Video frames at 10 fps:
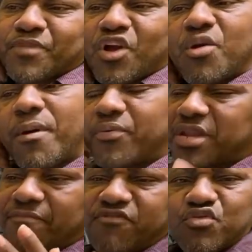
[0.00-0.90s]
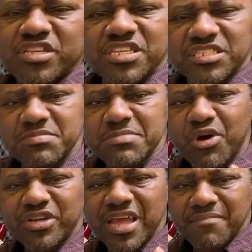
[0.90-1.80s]
come up with them foolishness. Me
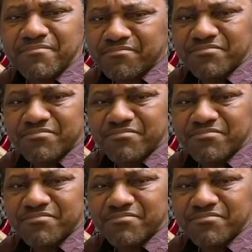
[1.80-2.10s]
born them.